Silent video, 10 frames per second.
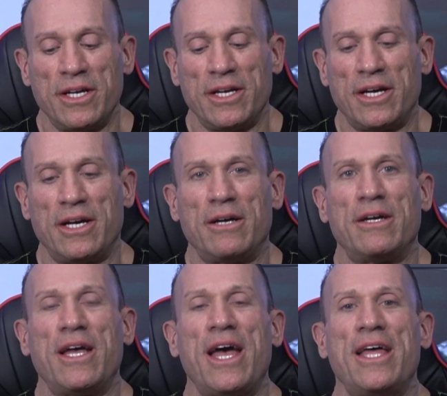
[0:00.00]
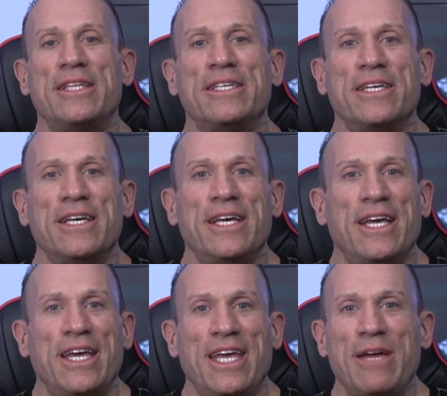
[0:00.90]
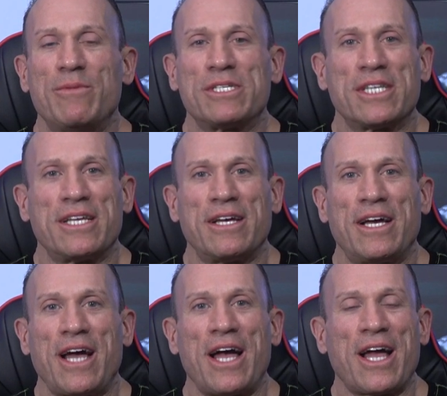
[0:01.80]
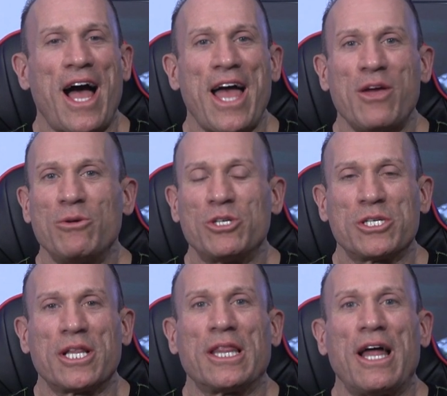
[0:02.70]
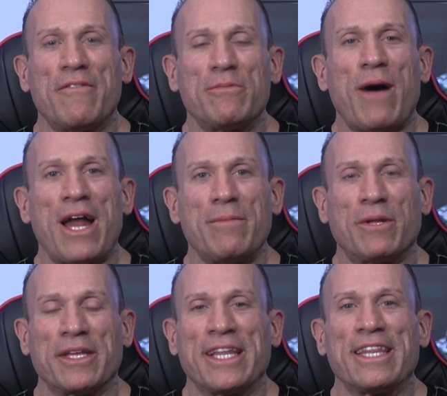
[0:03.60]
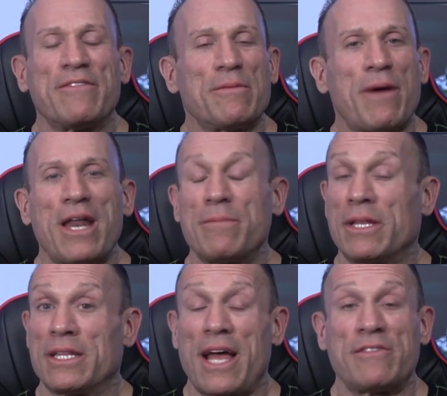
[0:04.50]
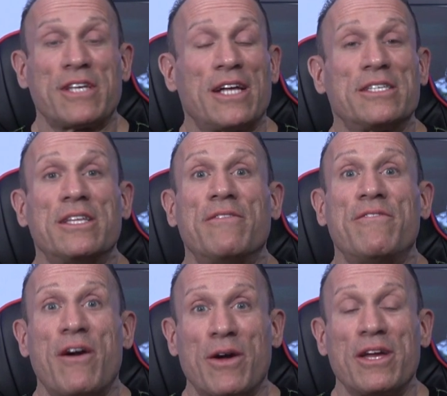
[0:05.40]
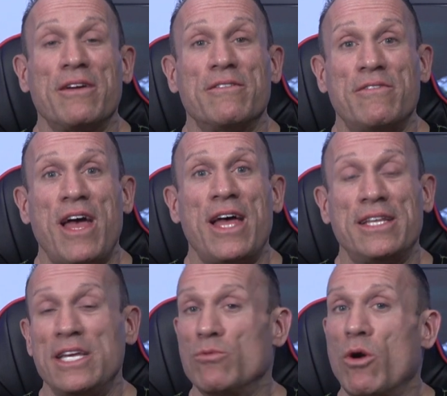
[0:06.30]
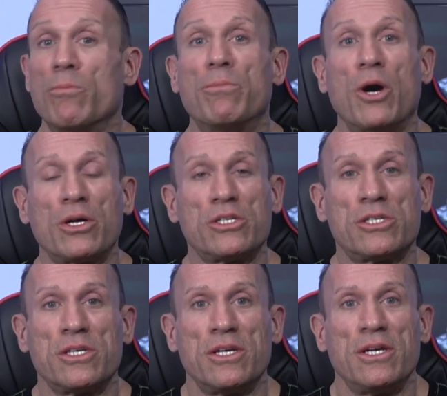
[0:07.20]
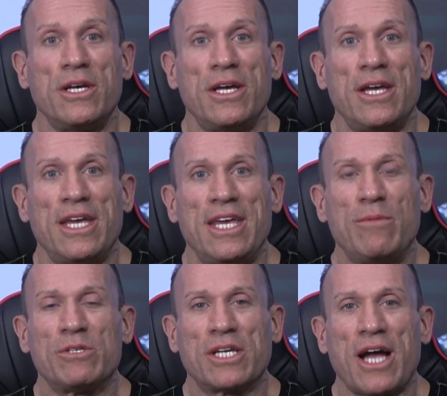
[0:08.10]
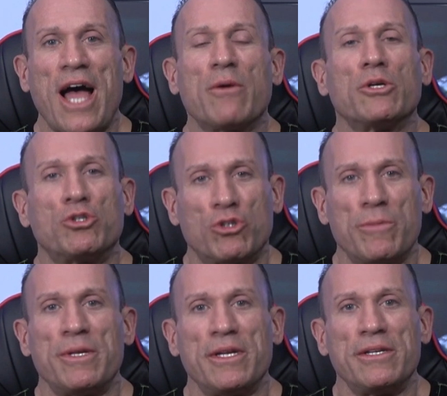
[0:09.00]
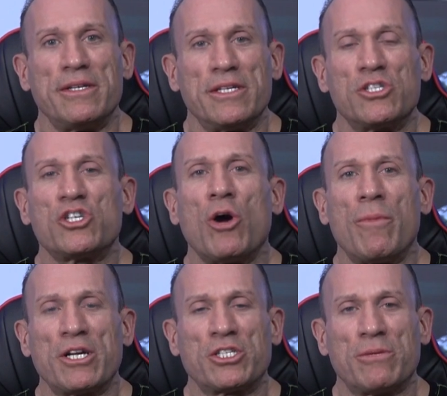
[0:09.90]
Uh, and he was a, a, guy who just loved bodybuilding and lived the bodybuilding lifestyle to the very end. He wrote books. He was a guy who contributed so much to